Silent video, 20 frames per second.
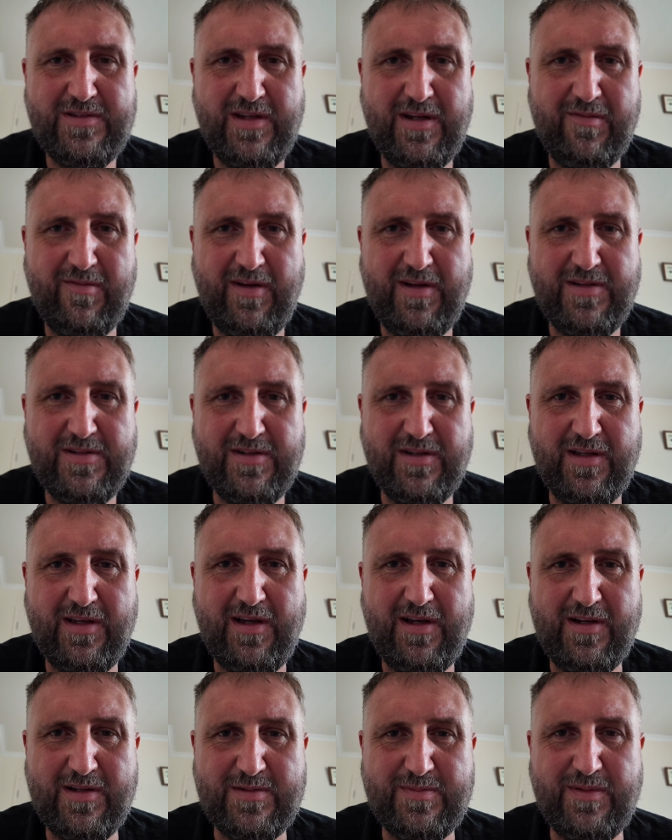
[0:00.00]
generation of
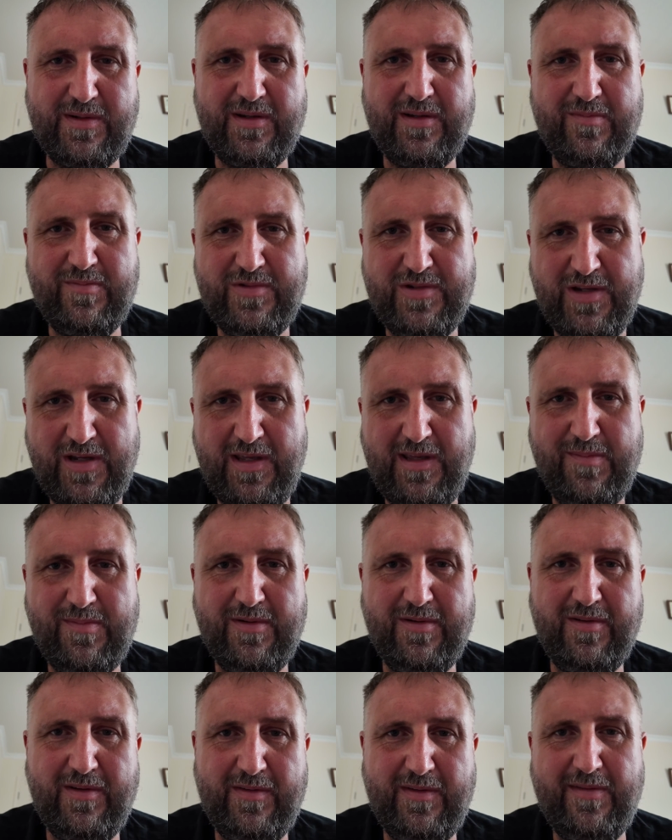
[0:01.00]
cars become
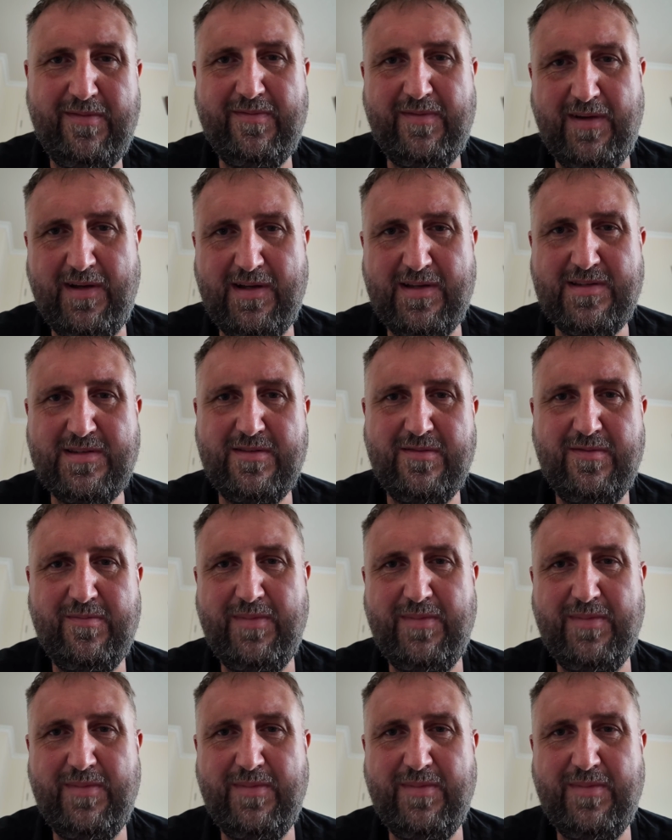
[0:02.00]
cheaper and they're faster